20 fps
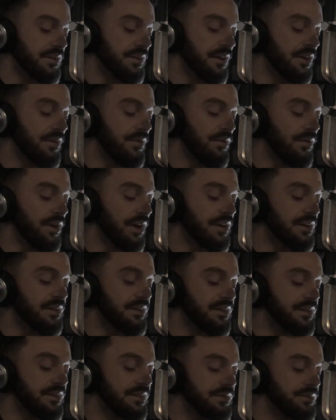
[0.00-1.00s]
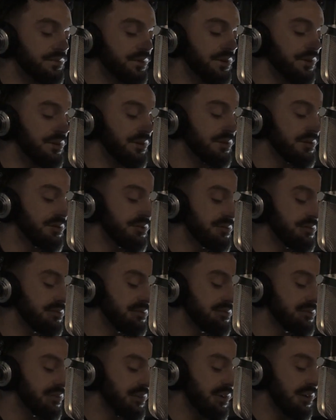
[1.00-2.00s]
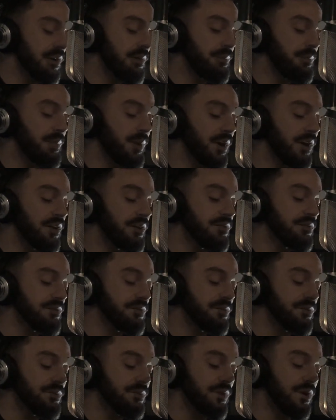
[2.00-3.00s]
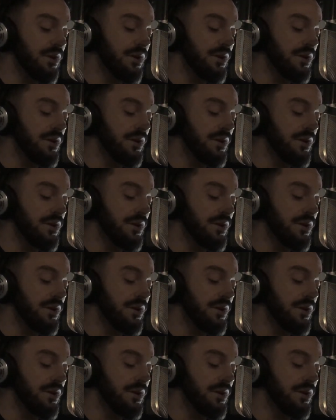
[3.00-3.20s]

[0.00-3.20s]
And I write these words upon the